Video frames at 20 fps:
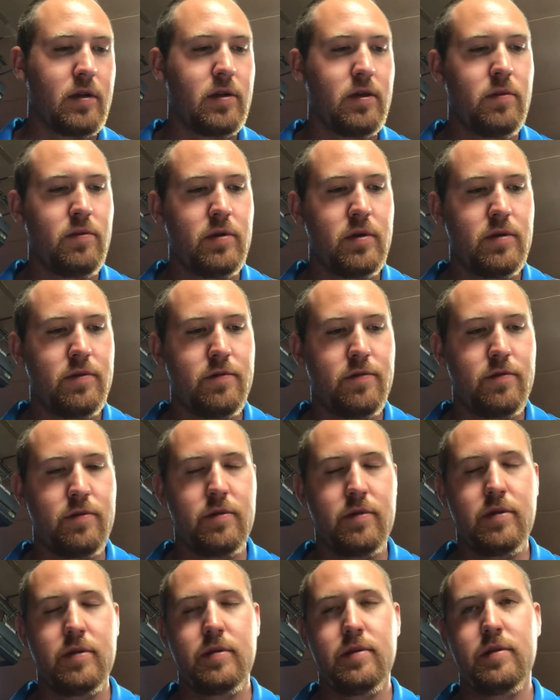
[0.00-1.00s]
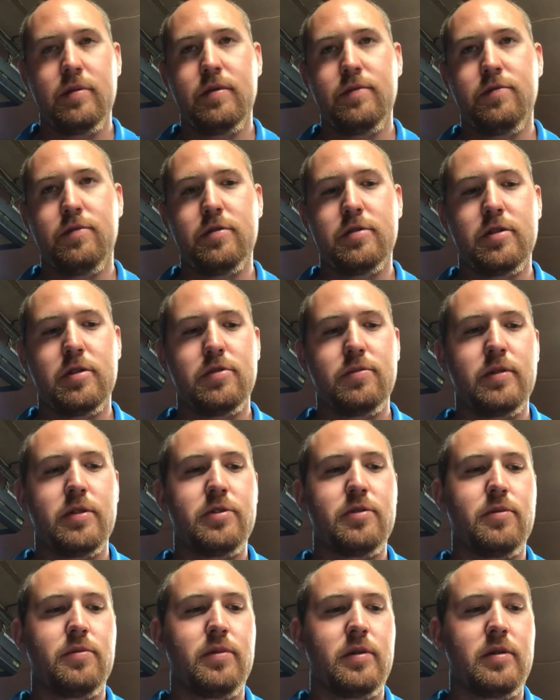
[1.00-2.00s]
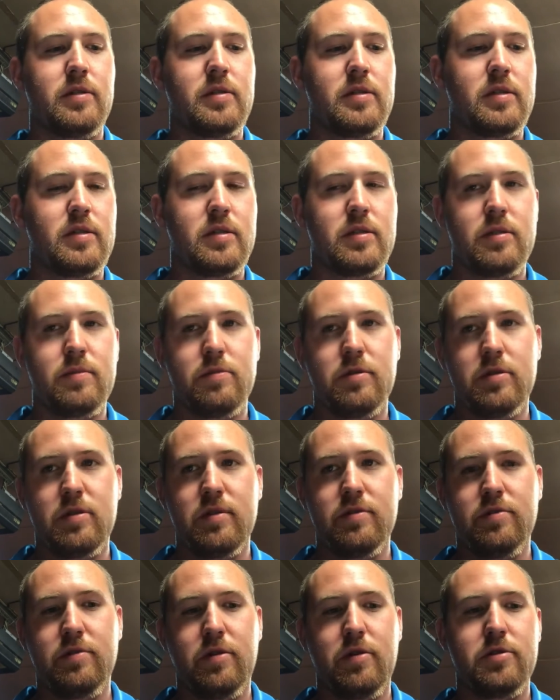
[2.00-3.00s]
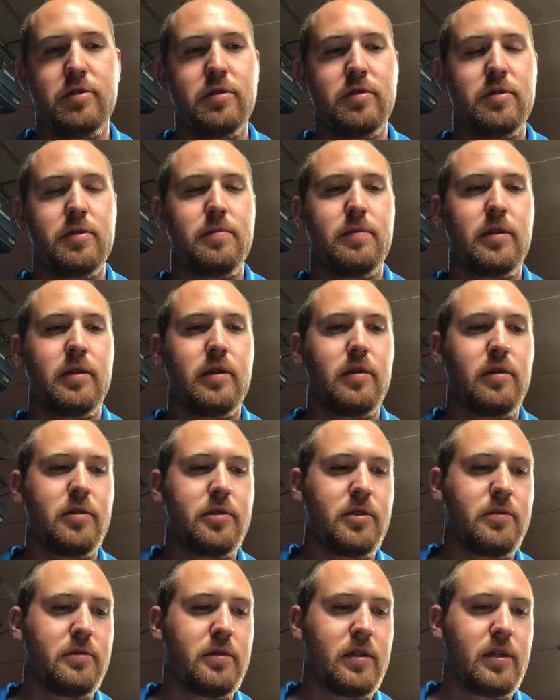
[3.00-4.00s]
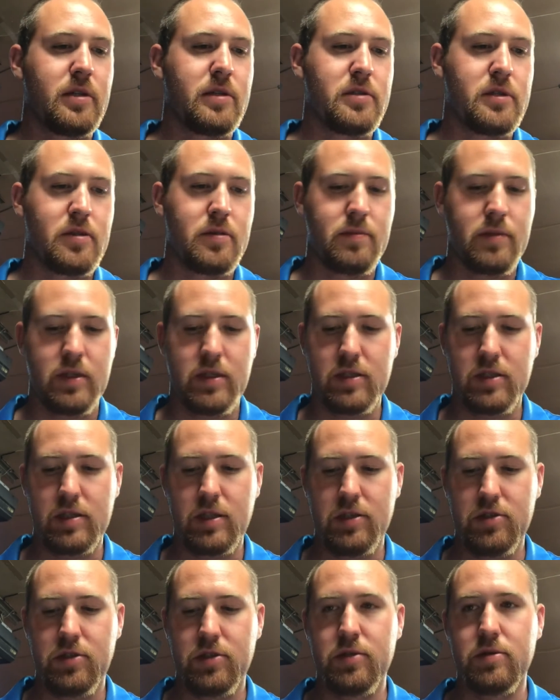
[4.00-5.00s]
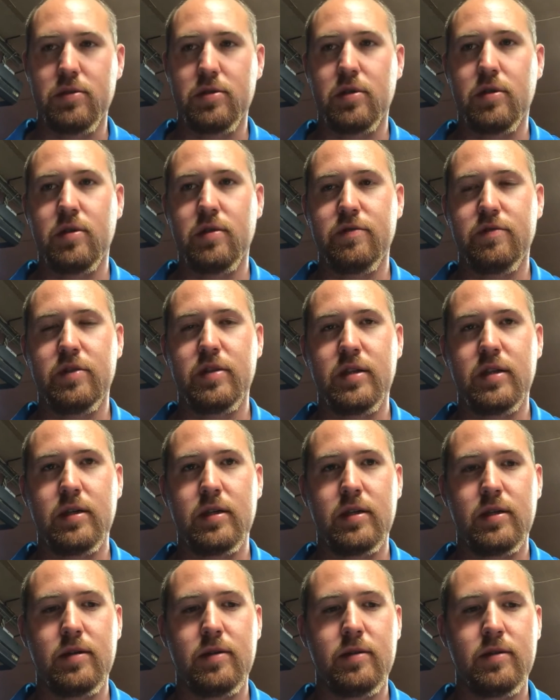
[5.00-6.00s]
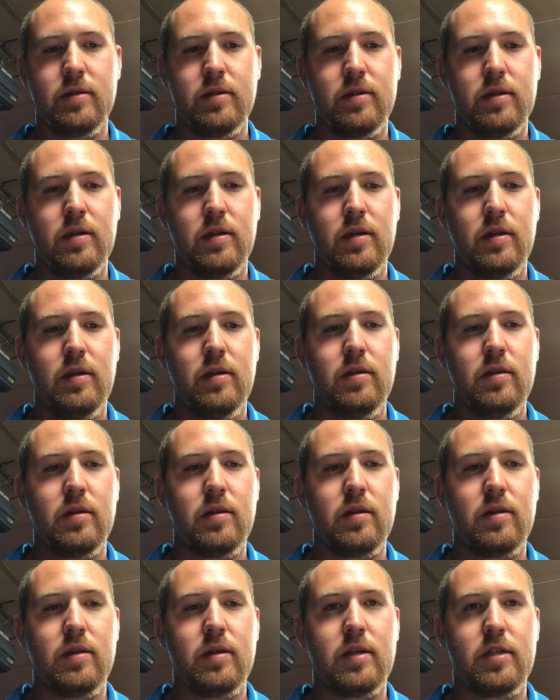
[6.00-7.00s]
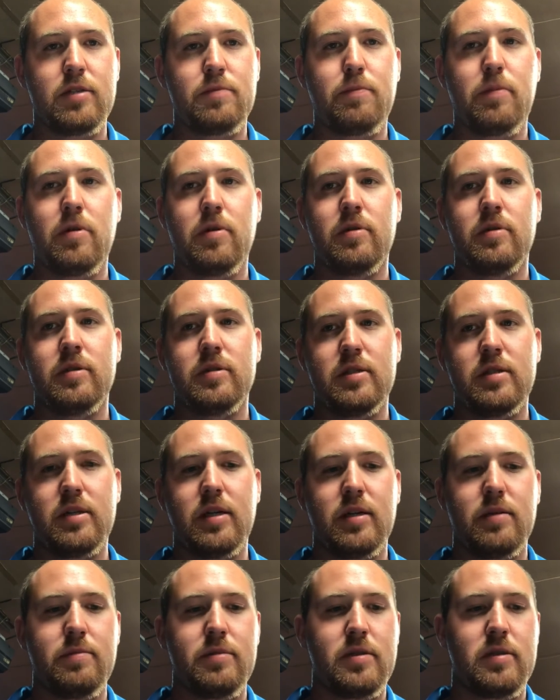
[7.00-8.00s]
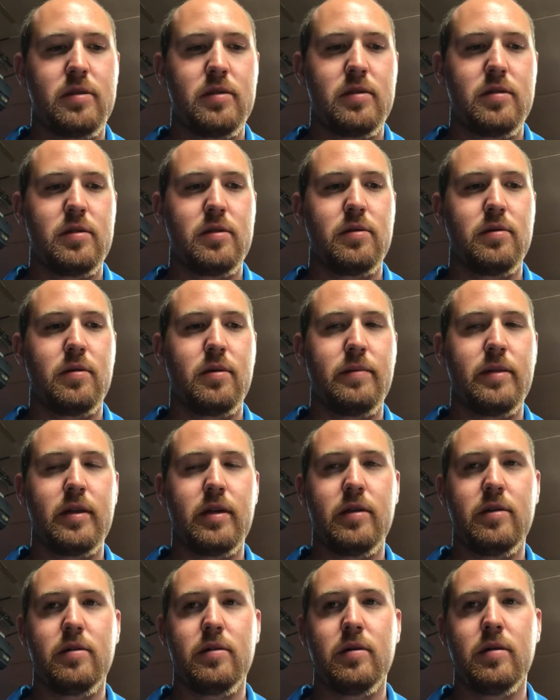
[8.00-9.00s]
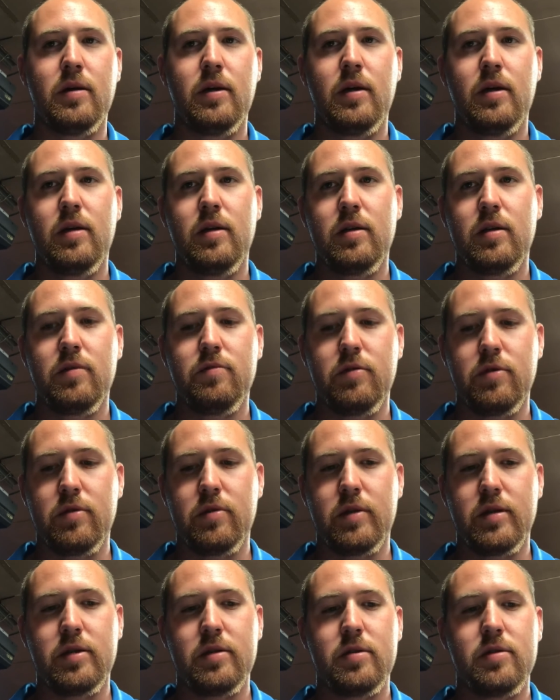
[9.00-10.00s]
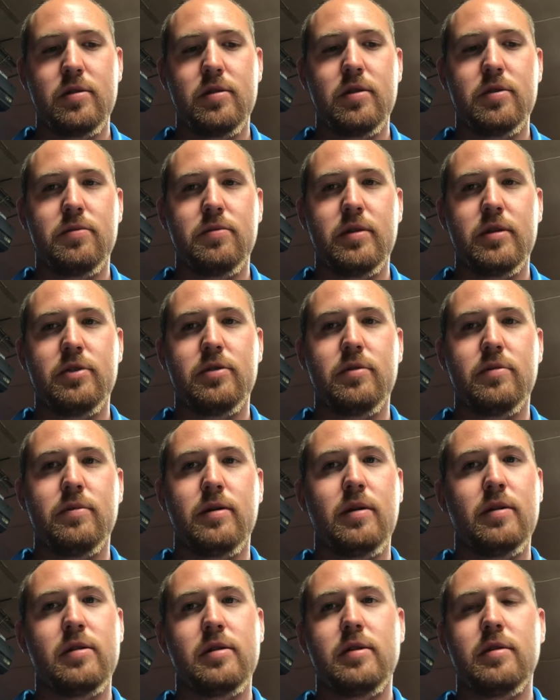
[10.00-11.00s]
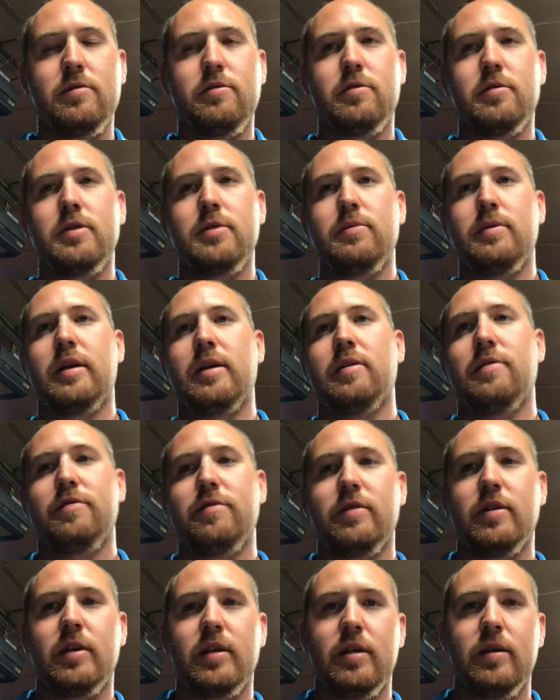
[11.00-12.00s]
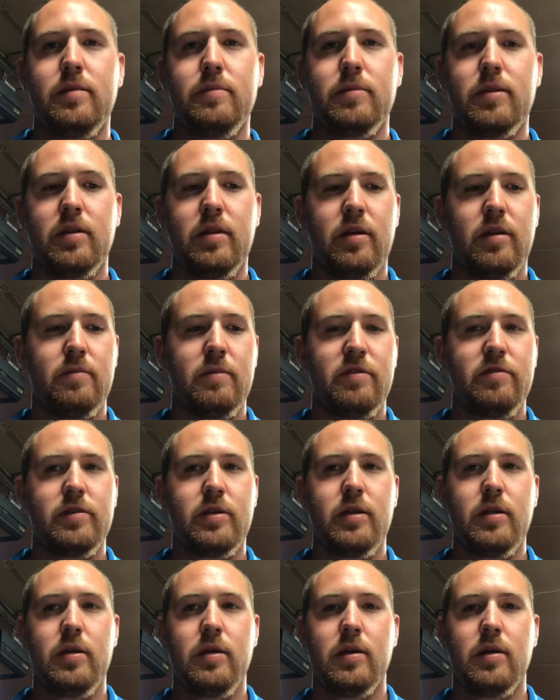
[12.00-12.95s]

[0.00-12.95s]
good one for situational awareness is the multifunction display energy 1000, because that shows all of the next pertinent steps. So I mean, that'll give you great situational awareness. Now, of course, we can't fly by the MFD,